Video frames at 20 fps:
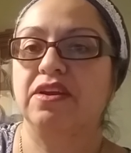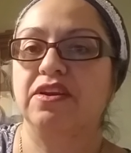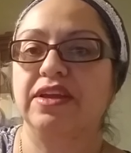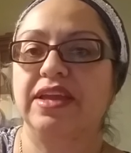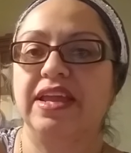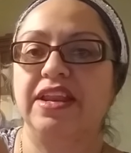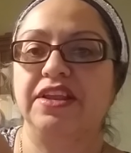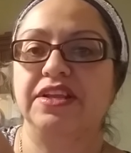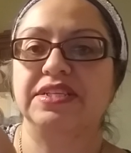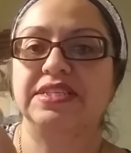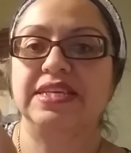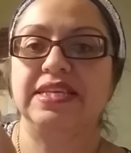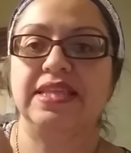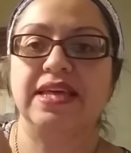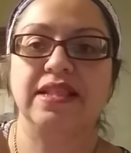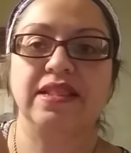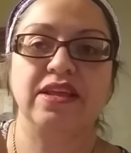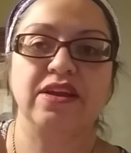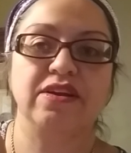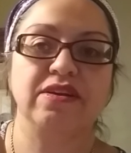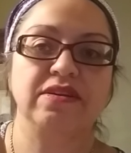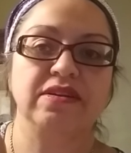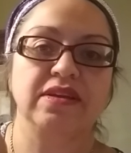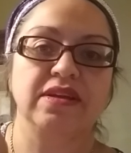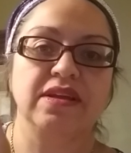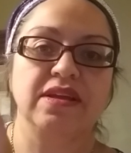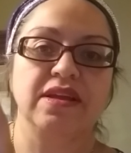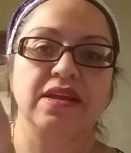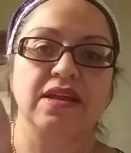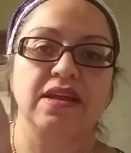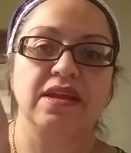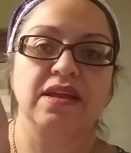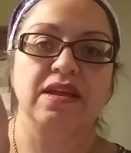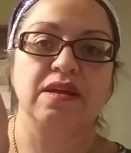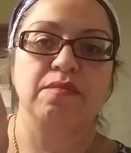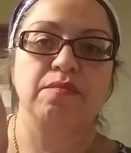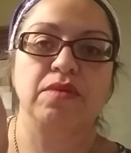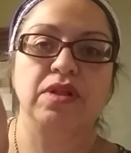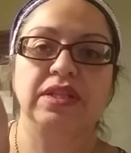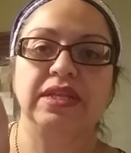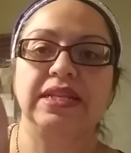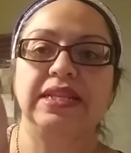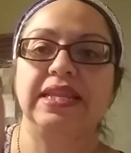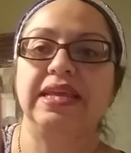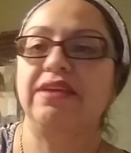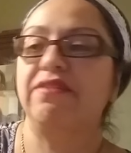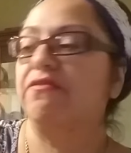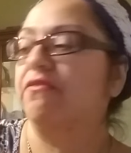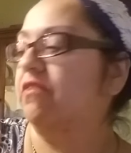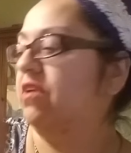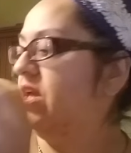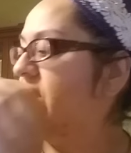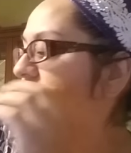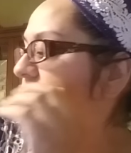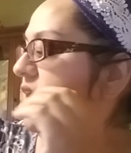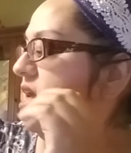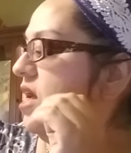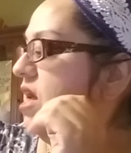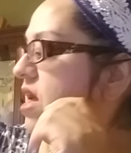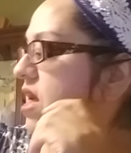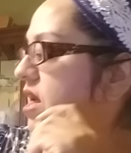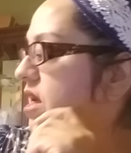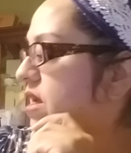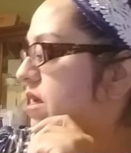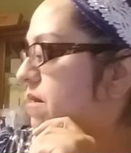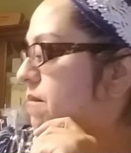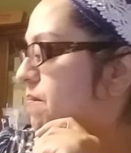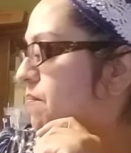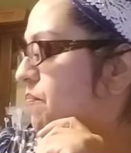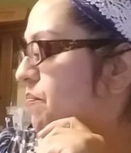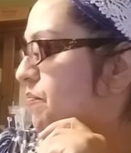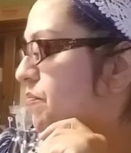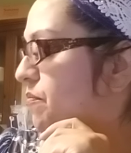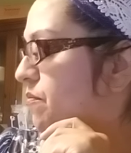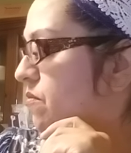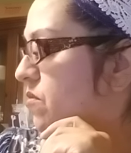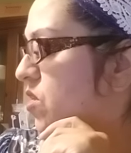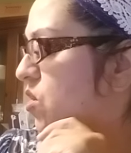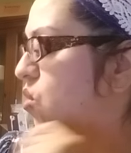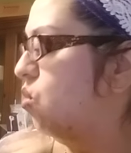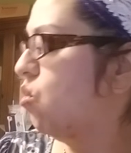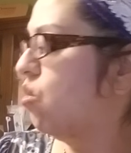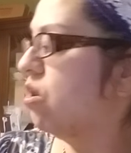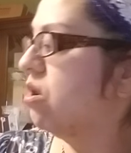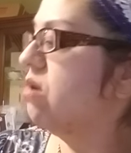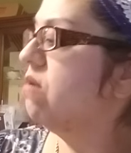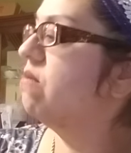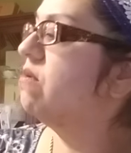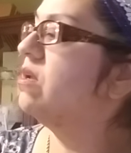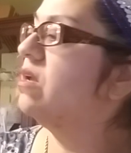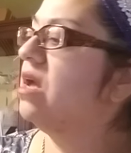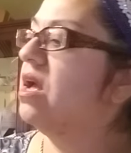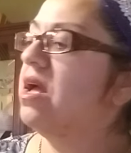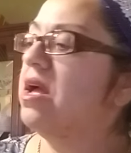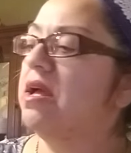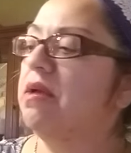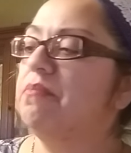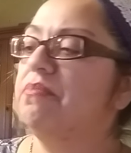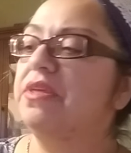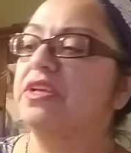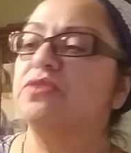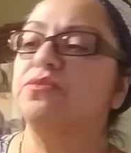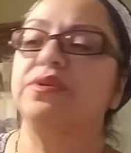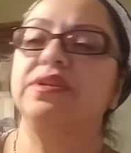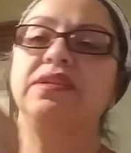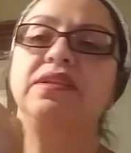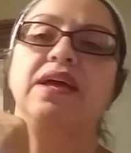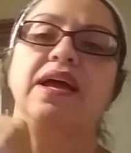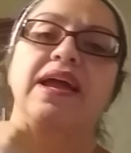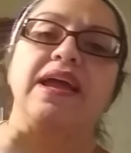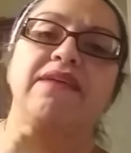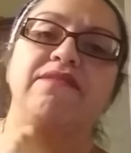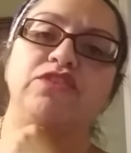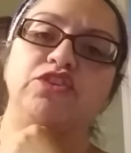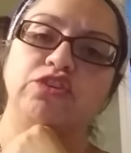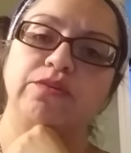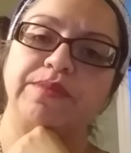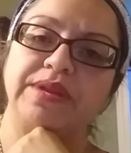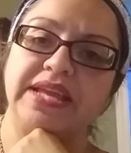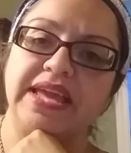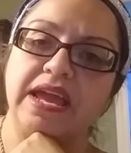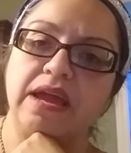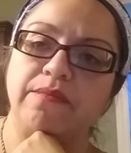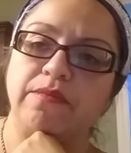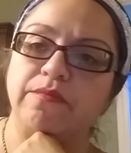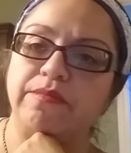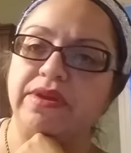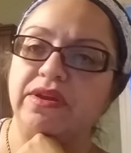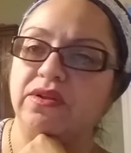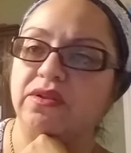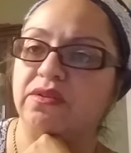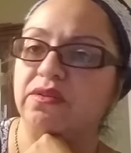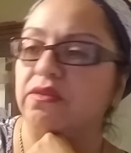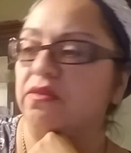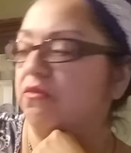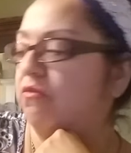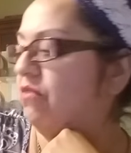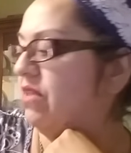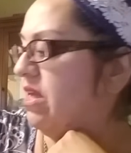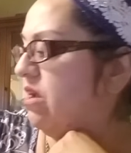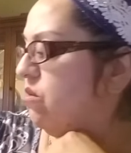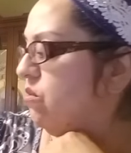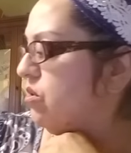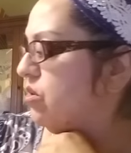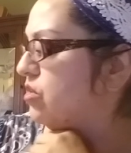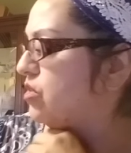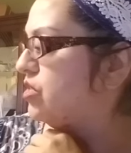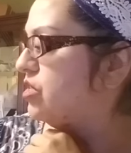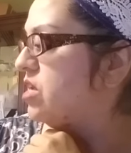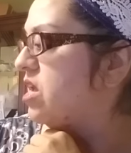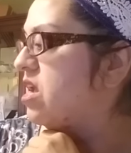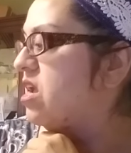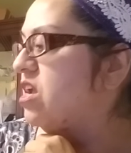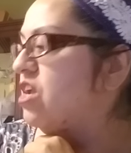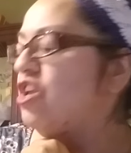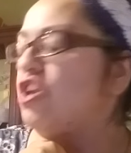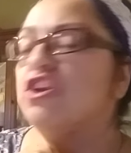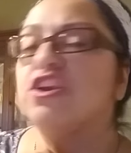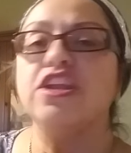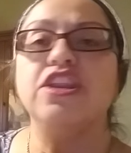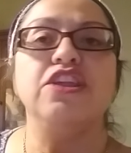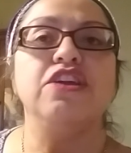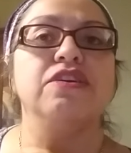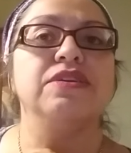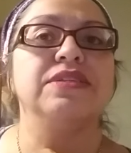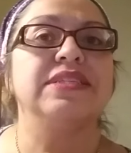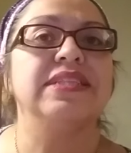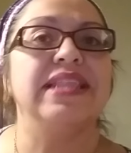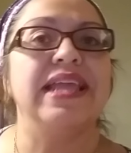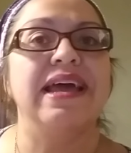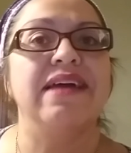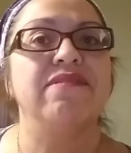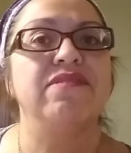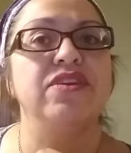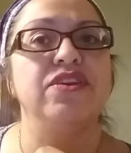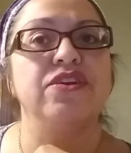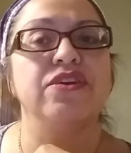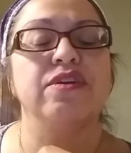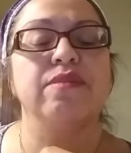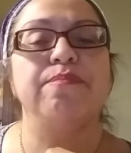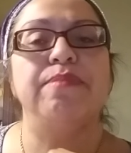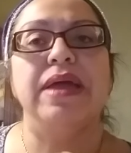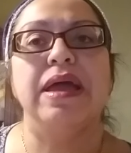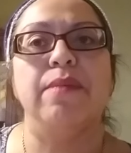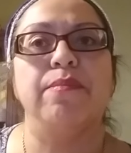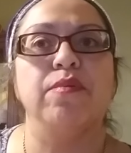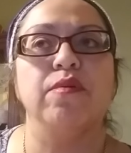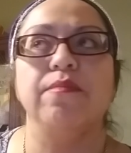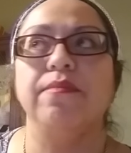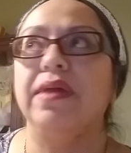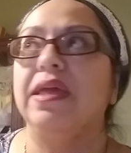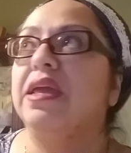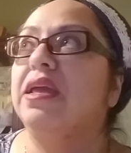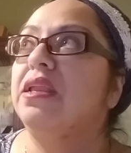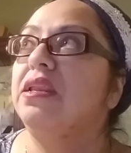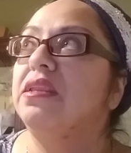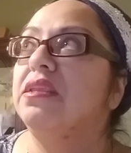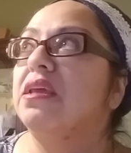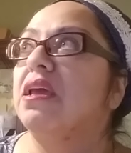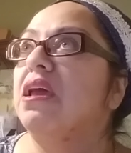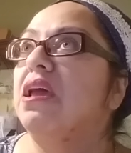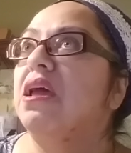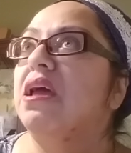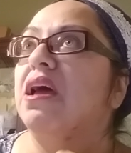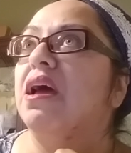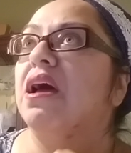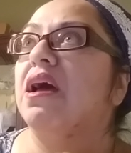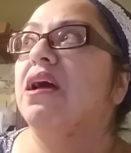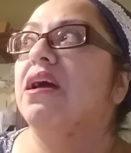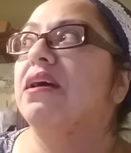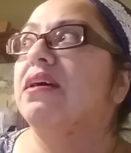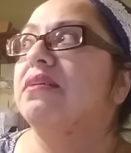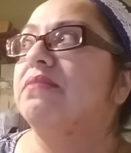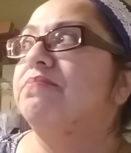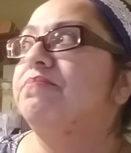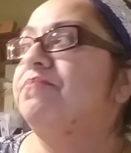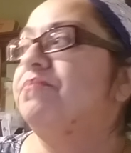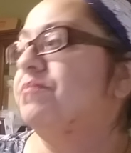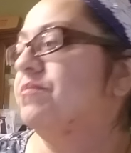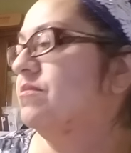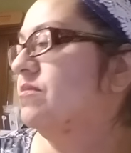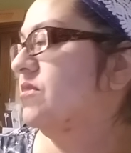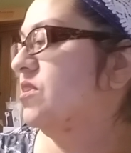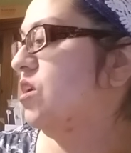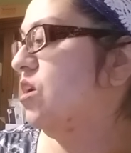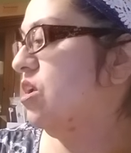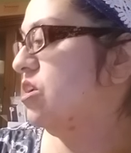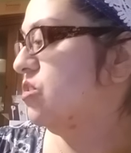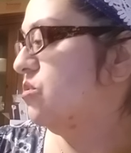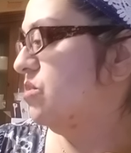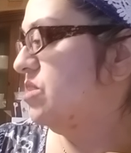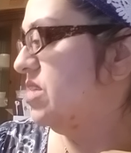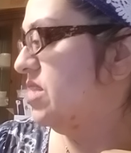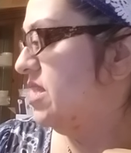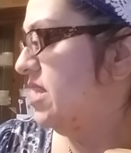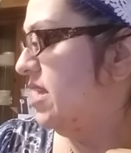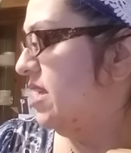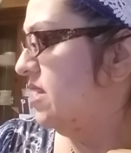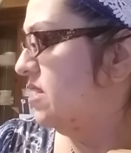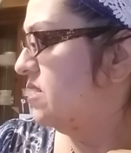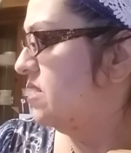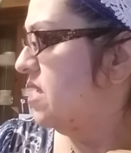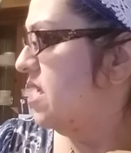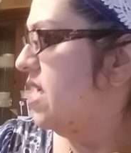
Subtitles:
Can you see that there? Mullein leaf. Or this one, I have German chamomile flowers. You can use lavender, peppermint, all sorts of things.